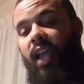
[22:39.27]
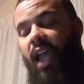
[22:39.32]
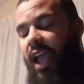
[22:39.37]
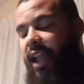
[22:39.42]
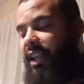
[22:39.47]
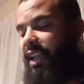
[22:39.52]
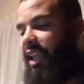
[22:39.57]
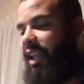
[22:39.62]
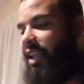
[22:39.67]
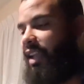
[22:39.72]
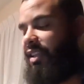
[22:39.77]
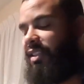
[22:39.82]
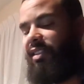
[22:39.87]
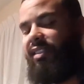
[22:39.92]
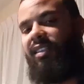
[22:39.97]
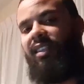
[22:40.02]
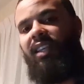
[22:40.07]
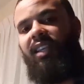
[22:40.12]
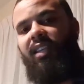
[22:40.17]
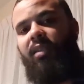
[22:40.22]
And they can
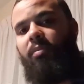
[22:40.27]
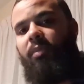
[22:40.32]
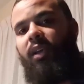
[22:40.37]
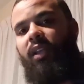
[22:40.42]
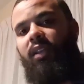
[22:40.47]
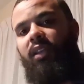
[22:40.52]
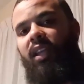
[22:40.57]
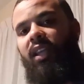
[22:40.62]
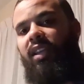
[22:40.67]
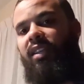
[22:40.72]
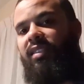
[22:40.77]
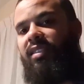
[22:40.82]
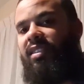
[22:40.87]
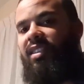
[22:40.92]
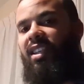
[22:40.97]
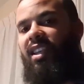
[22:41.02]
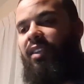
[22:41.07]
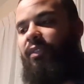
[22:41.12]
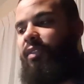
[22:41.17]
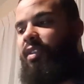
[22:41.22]
see it, man. They can
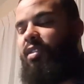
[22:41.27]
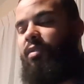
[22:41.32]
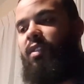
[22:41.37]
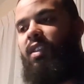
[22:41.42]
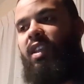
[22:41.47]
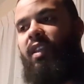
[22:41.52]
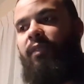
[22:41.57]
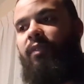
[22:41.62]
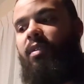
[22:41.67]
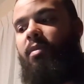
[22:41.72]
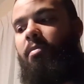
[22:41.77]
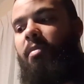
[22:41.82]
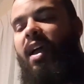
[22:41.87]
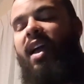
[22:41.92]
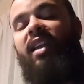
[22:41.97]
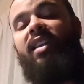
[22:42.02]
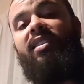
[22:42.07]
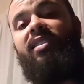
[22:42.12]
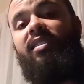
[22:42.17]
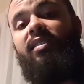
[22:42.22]
see if the, if the
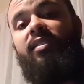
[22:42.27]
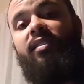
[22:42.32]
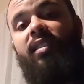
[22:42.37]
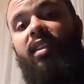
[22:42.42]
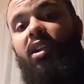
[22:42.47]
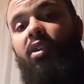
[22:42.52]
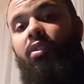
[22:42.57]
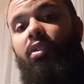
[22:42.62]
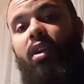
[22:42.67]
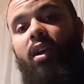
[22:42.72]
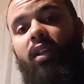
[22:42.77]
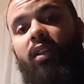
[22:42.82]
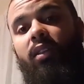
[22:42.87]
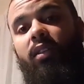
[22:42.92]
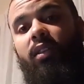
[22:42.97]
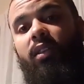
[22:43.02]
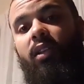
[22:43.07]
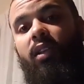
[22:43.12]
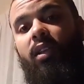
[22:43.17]
man is sincere or not.